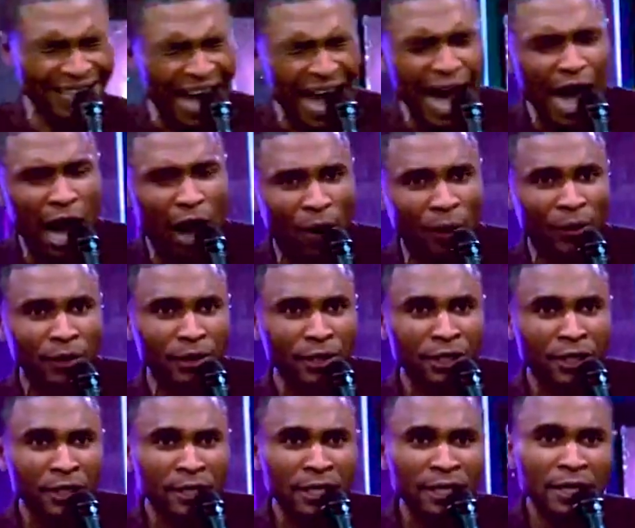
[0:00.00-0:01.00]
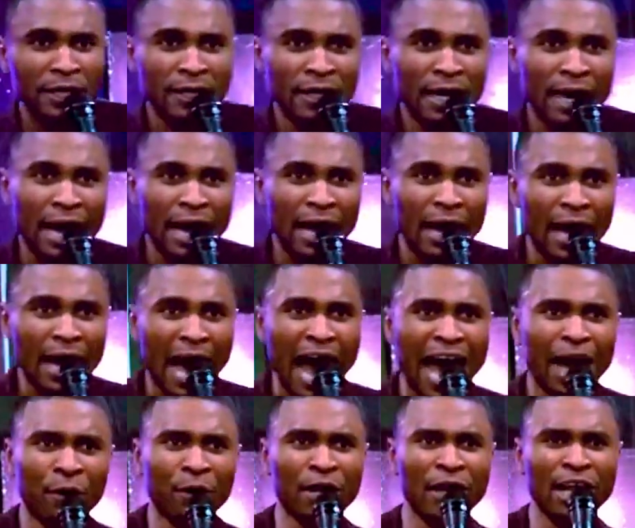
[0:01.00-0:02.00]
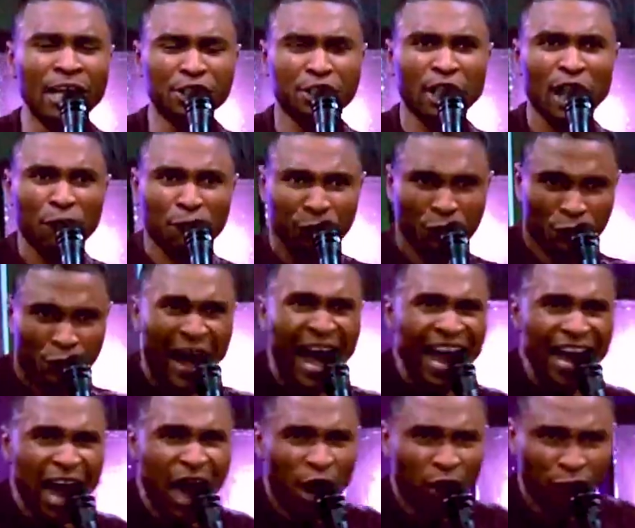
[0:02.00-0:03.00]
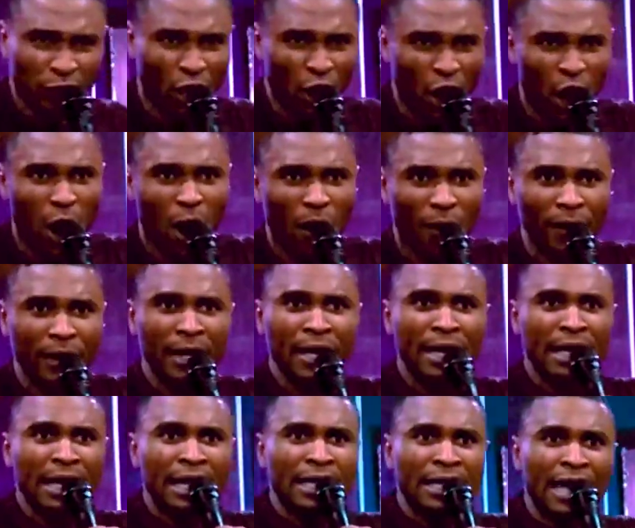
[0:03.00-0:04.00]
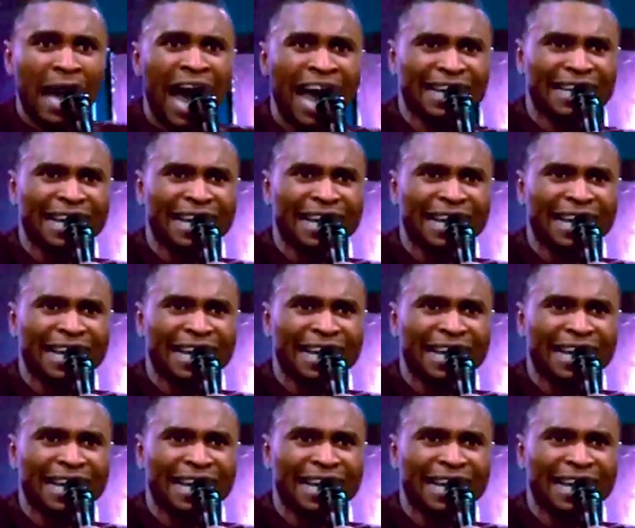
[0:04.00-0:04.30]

now. I release the fire of the Lord. I